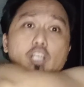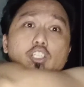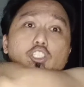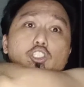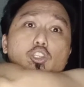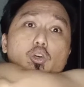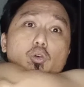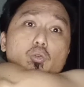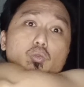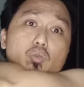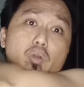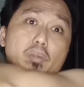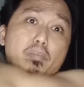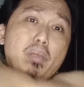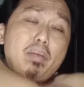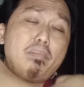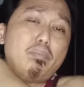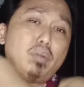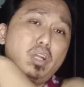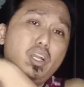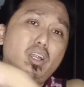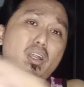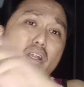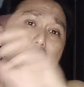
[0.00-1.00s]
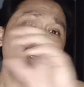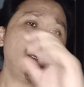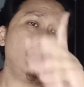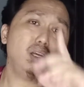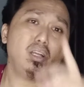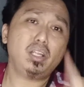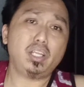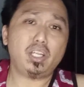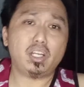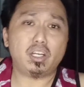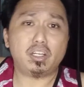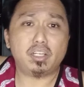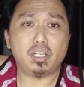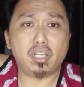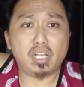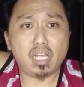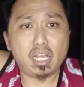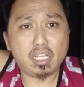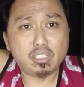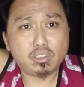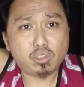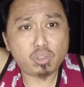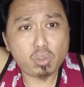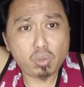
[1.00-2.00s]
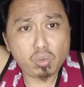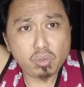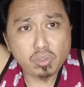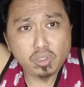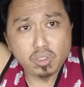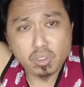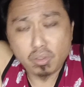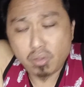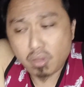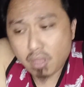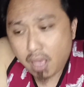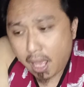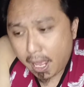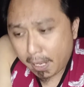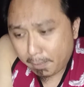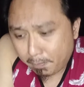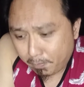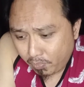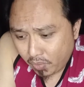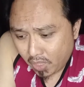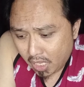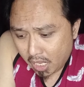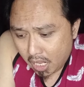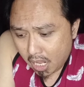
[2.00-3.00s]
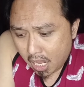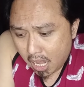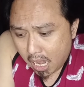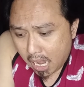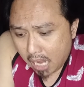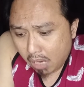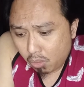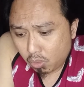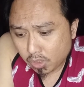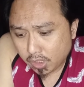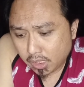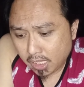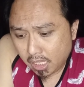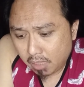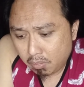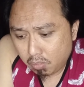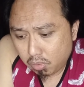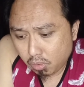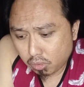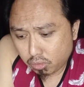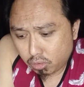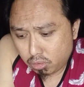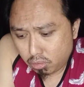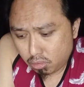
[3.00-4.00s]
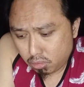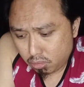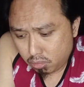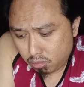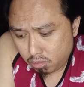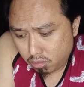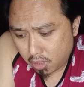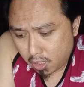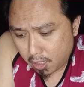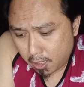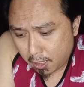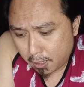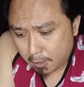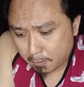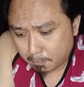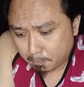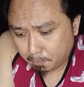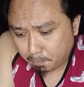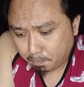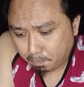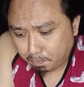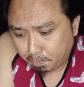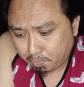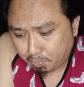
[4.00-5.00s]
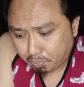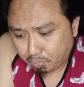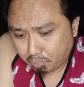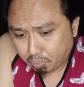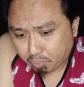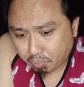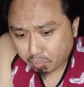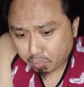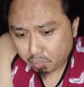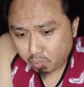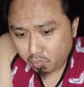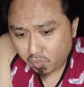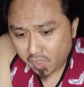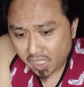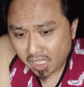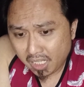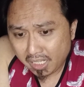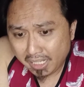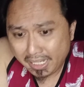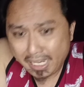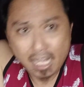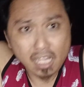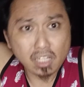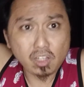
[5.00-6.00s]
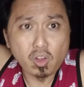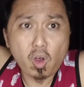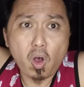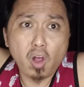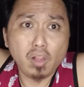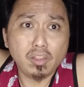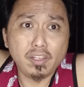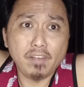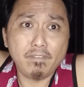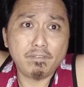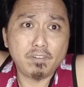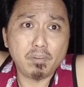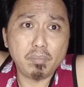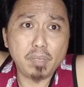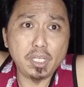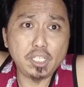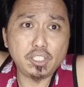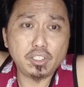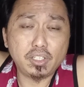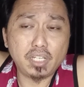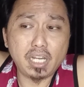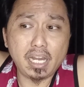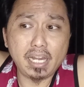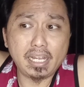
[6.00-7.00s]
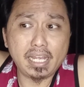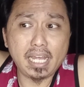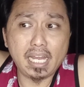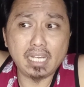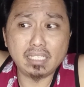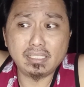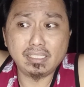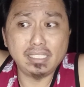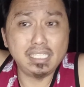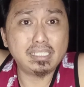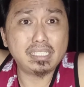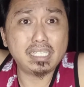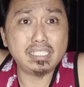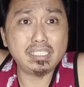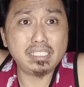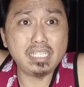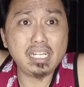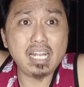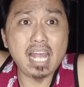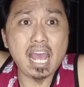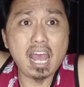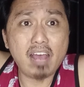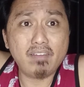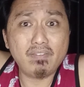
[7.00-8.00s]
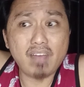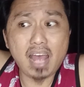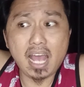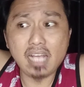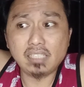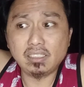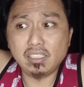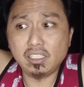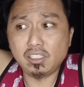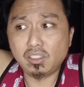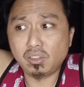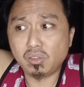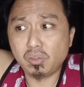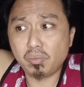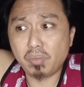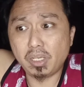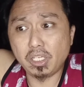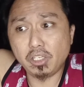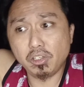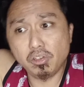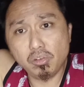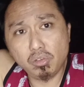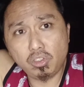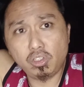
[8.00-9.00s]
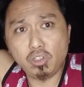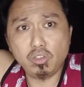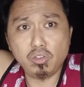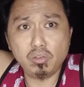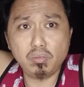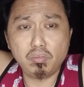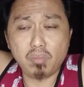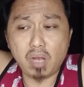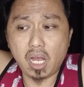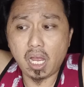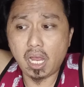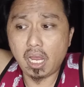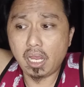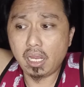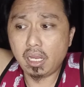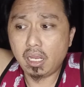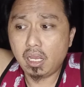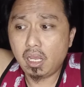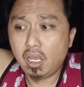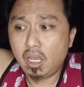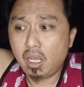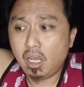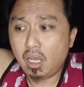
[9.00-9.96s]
So remember earlier that I told you that I was able to get all the information that I can, since I still have access to my YouTube, my